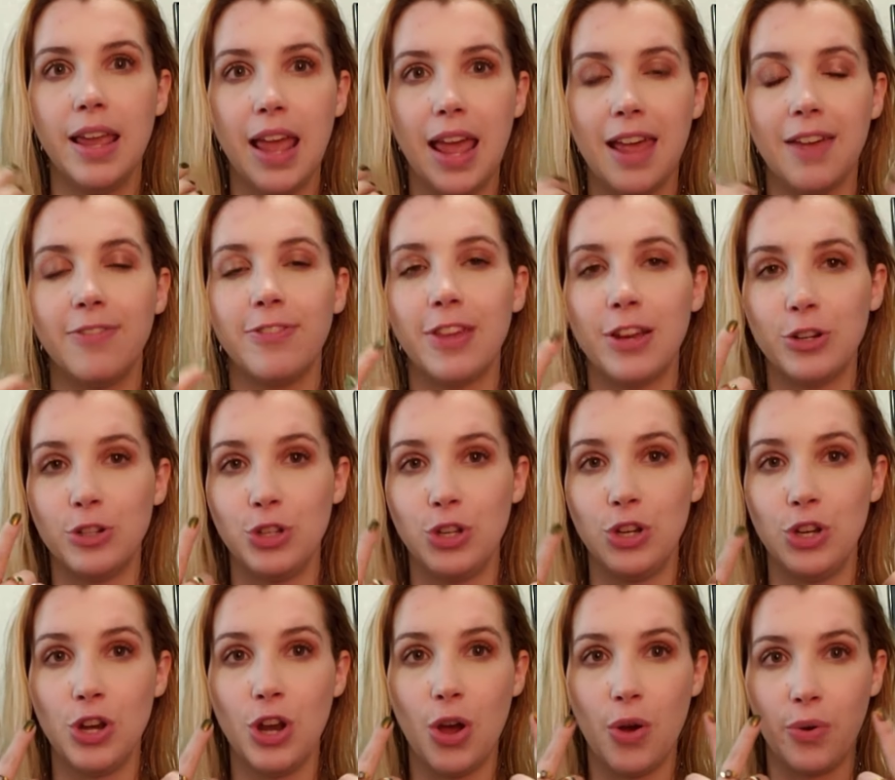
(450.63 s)
if there's
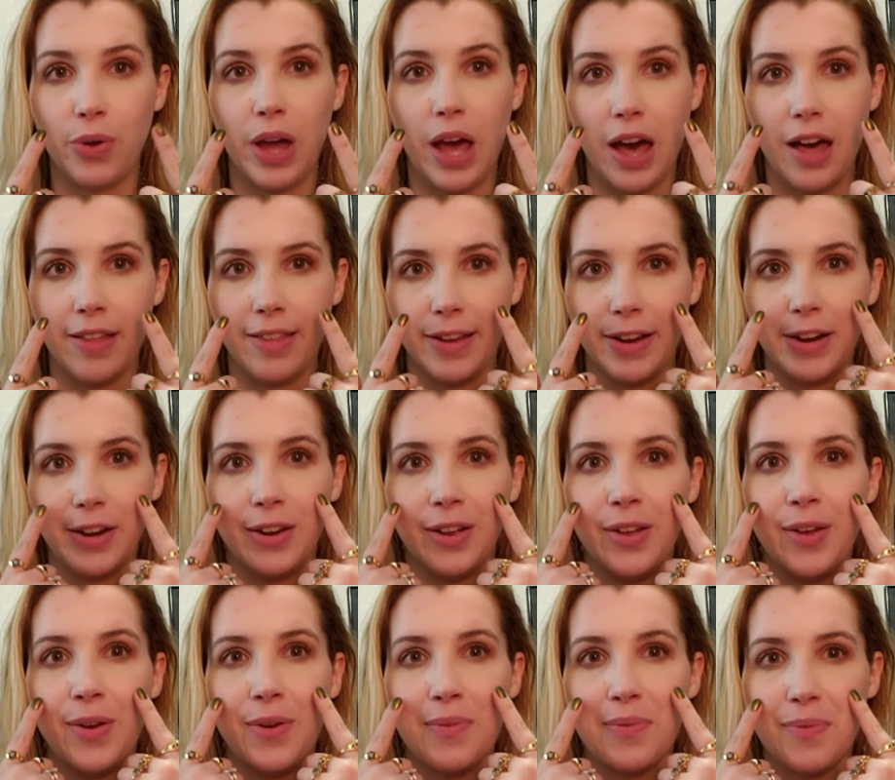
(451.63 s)
no color
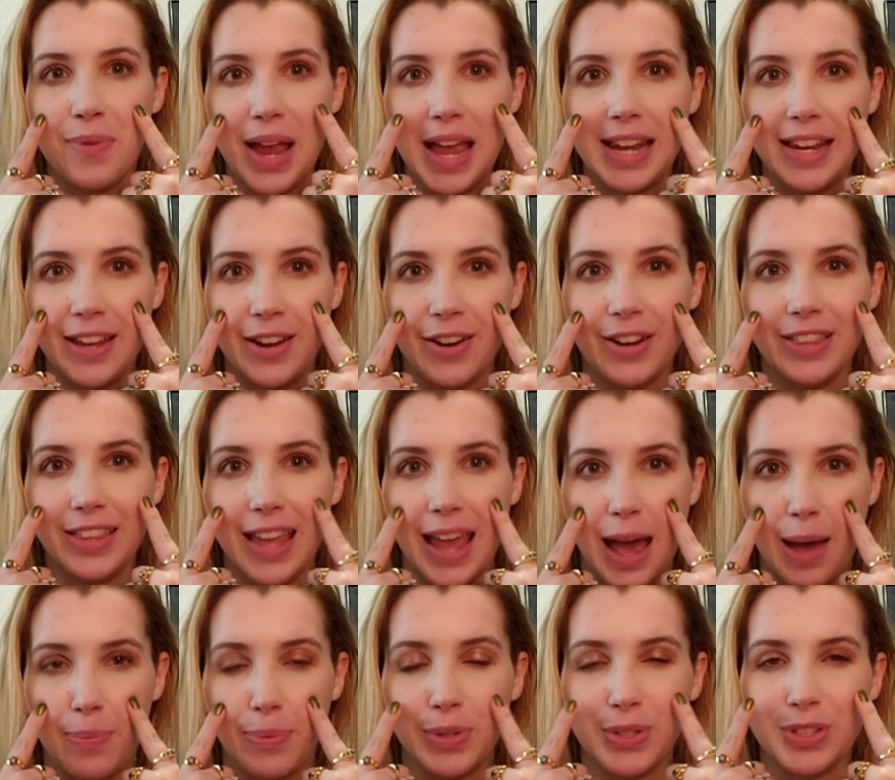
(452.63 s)
right here in the
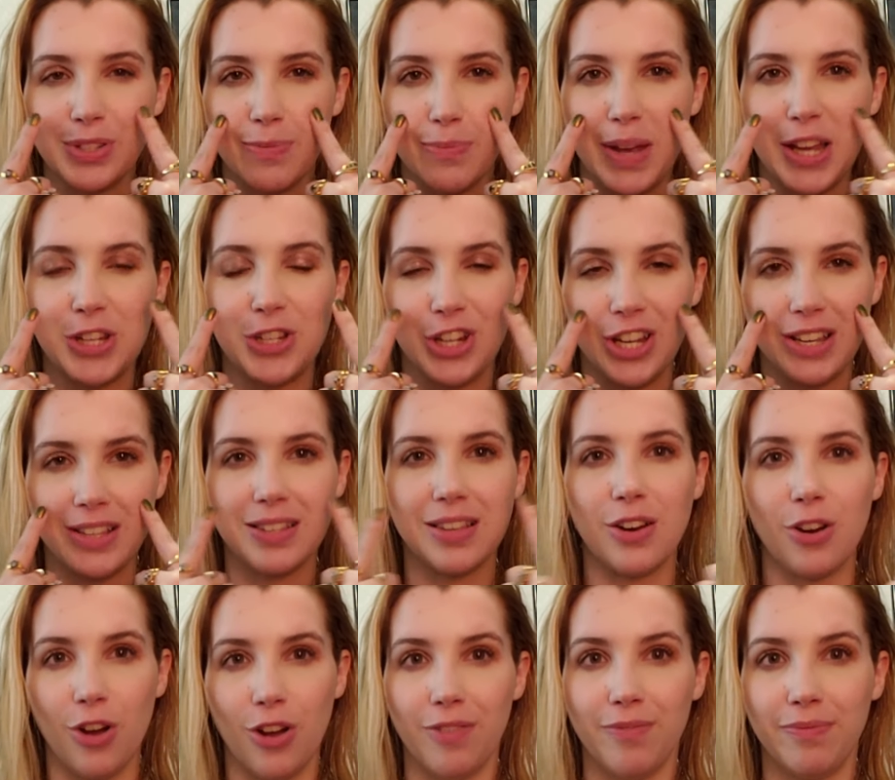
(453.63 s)
apples of my cheeks at
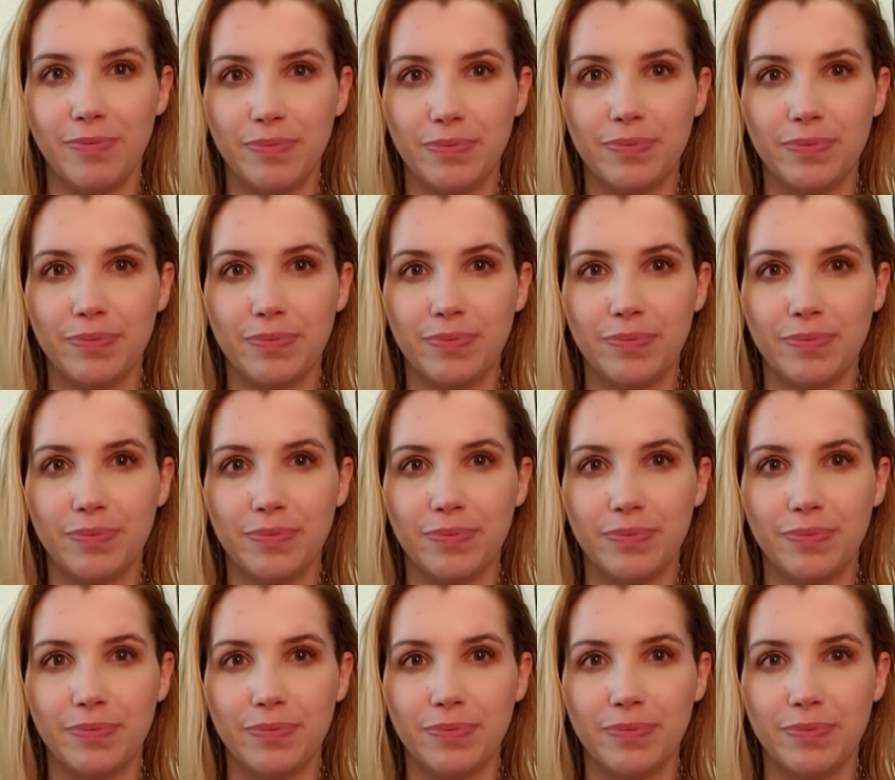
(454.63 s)
all.